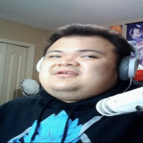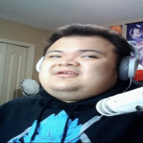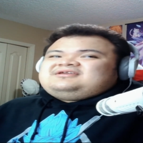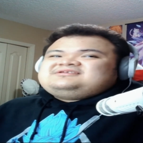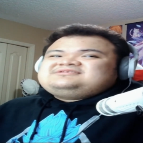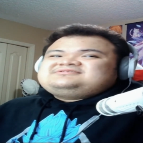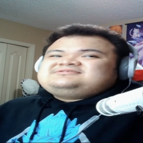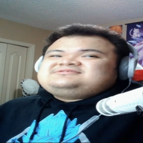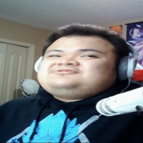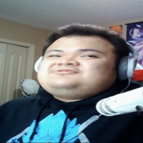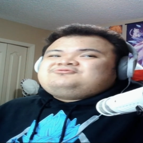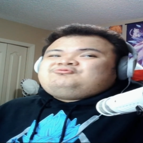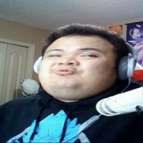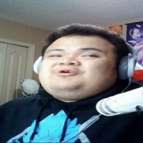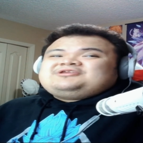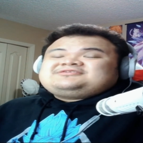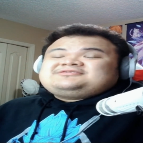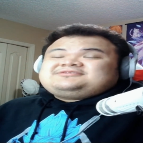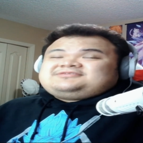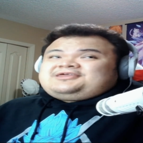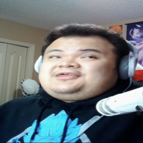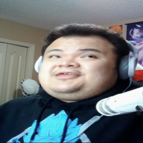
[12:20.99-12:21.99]
is
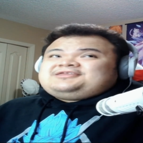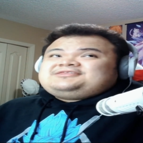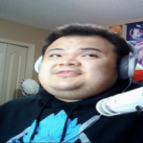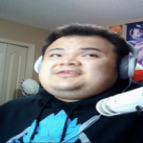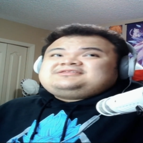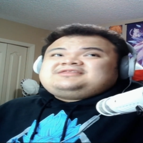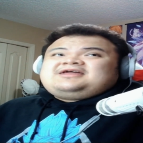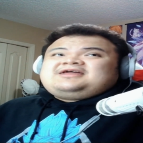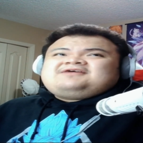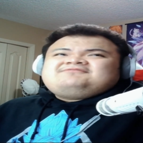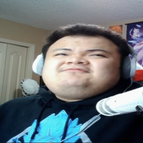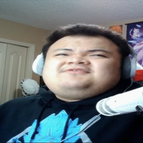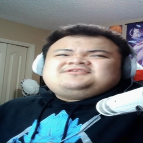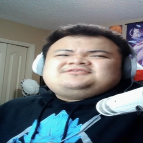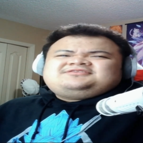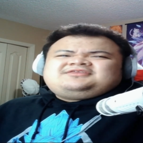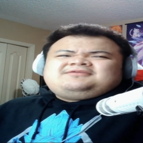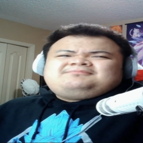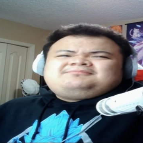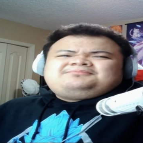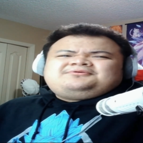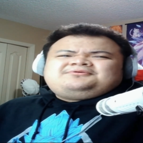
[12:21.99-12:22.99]
quite tight and
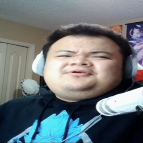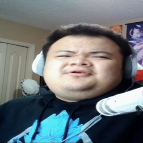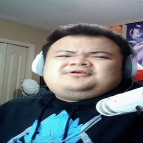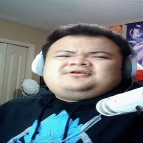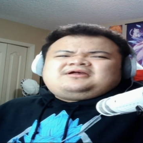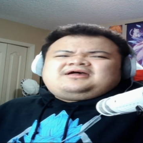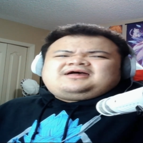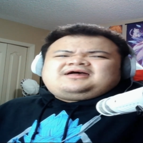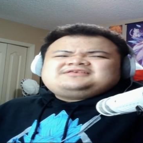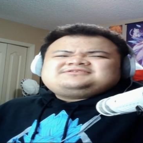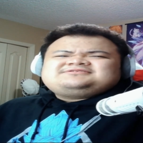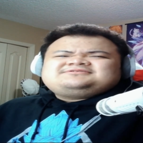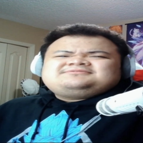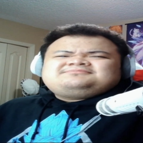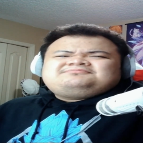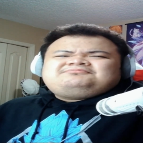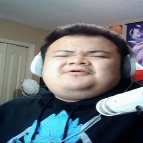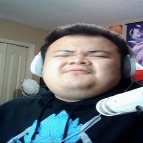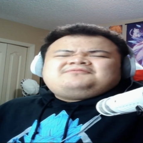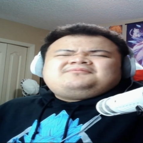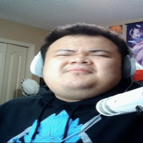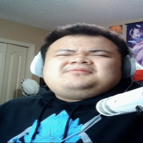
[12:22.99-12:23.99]

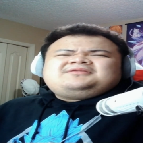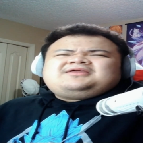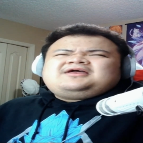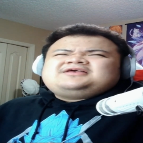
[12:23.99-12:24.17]
probably